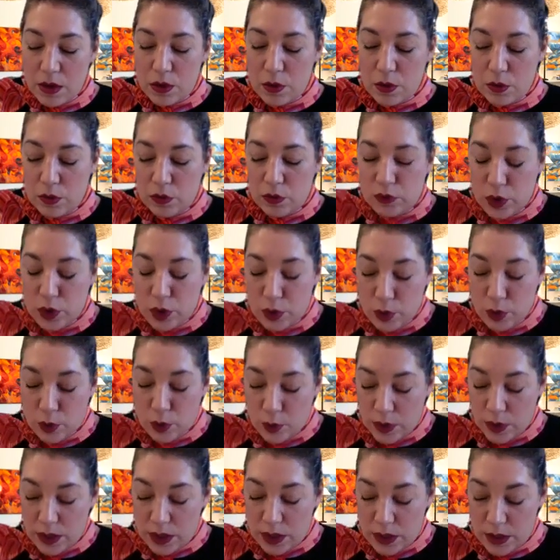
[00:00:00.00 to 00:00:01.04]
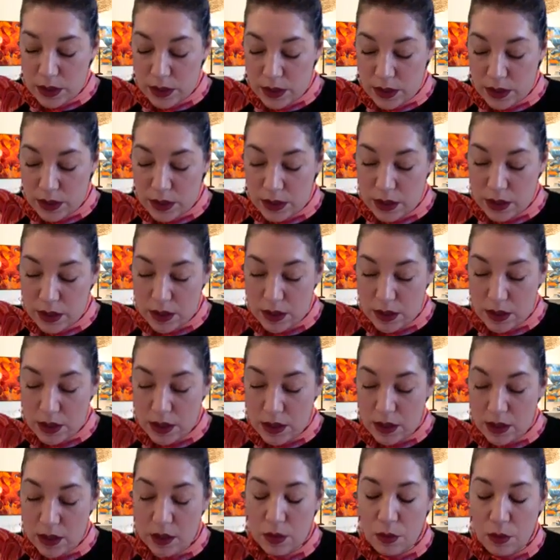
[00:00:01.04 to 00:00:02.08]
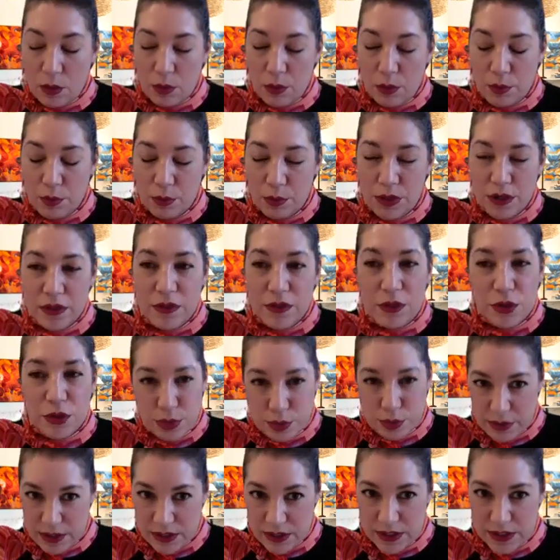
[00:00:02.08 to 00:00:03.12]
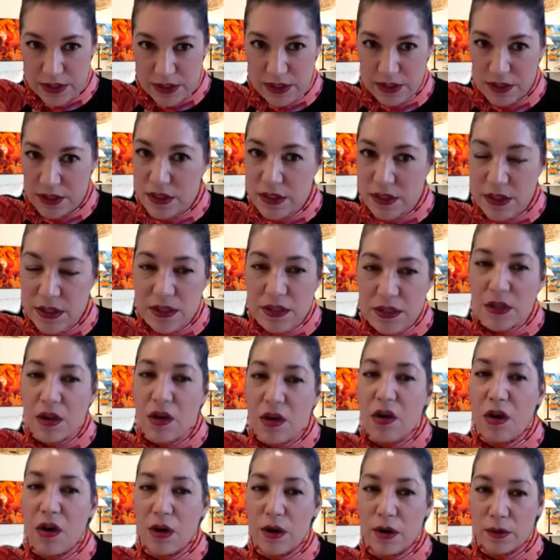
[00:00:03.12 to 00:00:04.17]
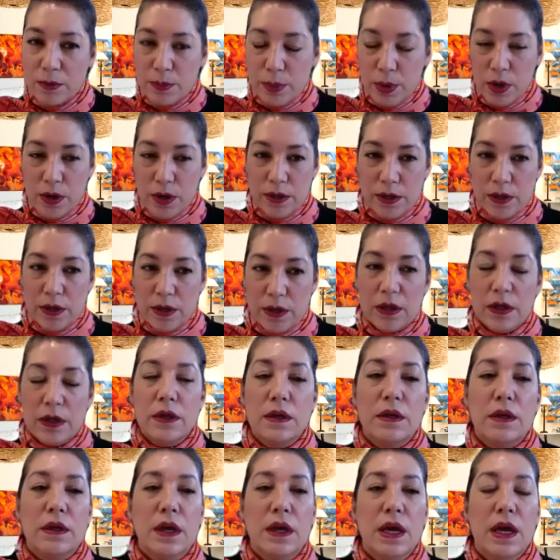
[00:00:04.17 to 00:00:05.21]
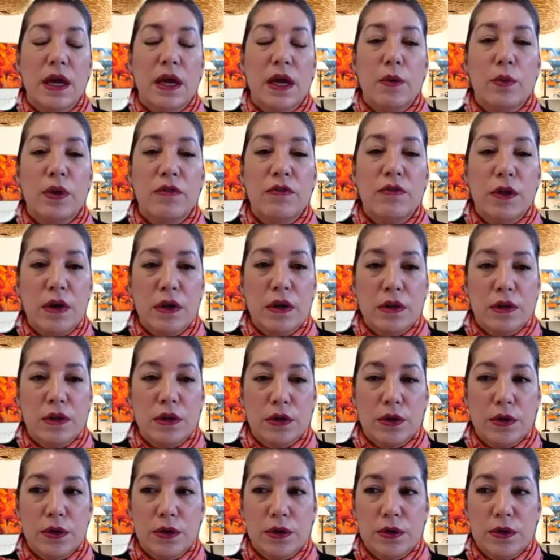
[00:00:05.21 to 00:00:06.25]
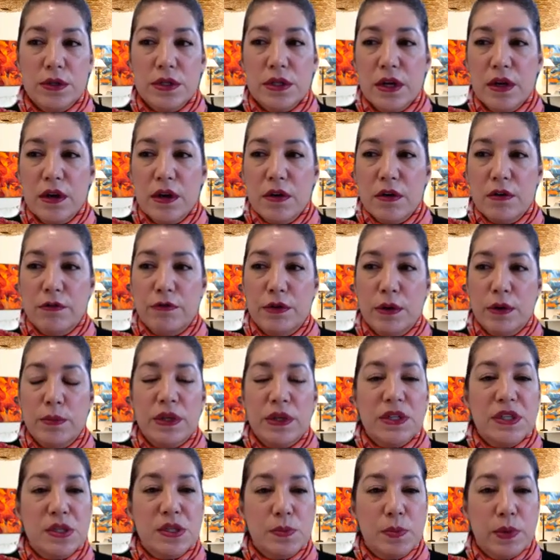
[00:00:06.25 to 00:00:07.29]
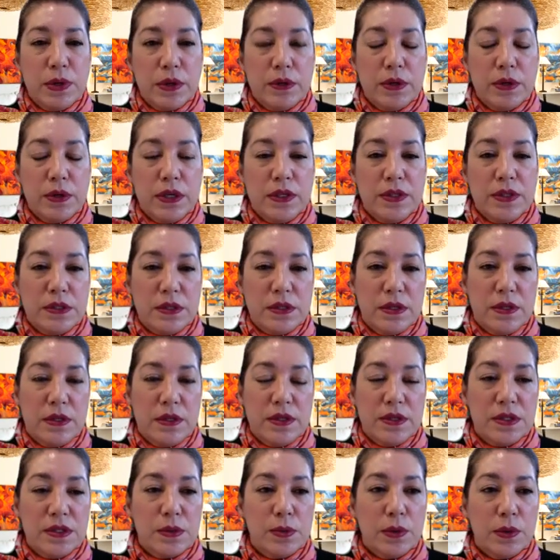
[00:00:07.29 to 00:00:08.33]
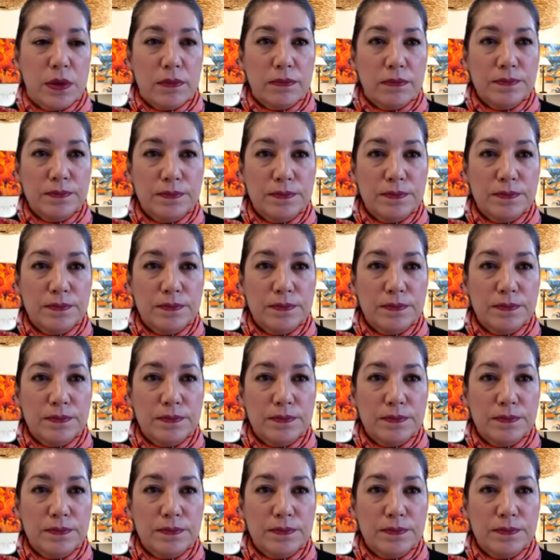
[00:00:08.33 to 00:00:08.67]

So one of the tricks, and this is the hard part, and we've all learned from experience on this one.